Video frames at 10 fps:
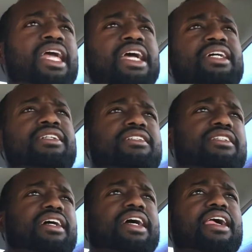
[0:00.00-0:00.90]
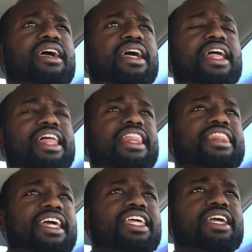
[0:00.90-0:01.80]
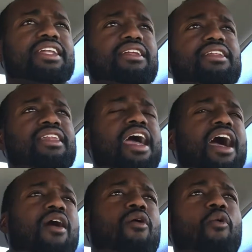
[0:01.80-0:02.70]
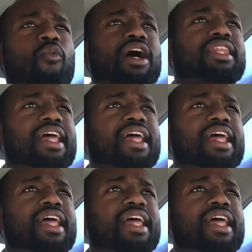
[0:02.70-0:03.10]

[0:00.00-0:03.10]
is thinking now what